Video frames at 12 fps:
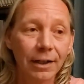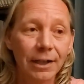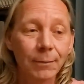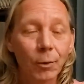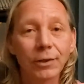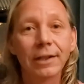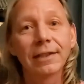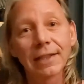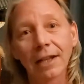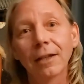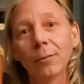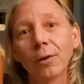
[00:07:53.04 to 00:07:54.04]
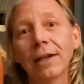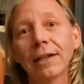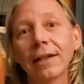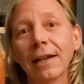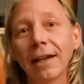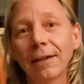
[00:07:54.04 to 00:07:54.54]
is supposed to
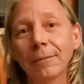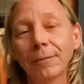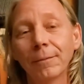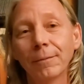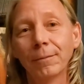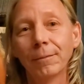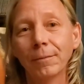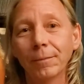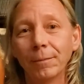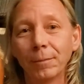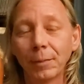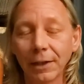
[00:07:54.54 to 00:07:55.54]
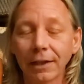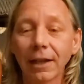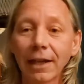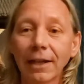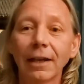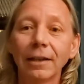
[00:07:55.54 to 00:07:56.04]
celebrate and be
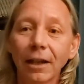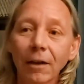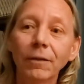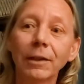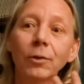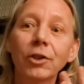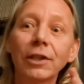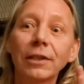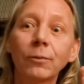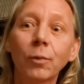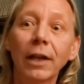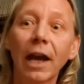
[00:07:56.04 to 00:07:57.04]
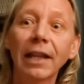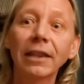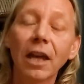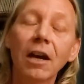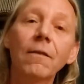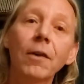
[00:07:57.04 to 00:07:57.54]
light and lovely, which is what I
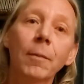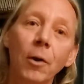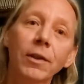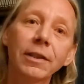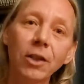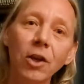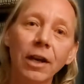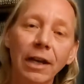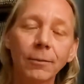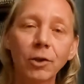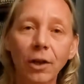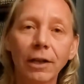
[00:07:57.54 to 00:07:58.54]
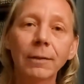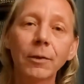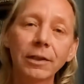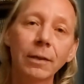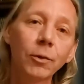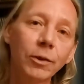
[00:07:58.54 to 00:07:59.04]
love about the song. I'm talking
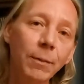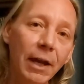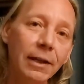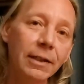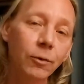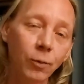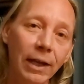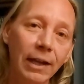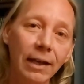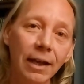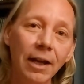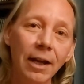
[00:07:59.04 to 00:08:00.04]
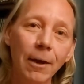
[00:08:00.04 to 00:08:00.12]
about someone who's passed away,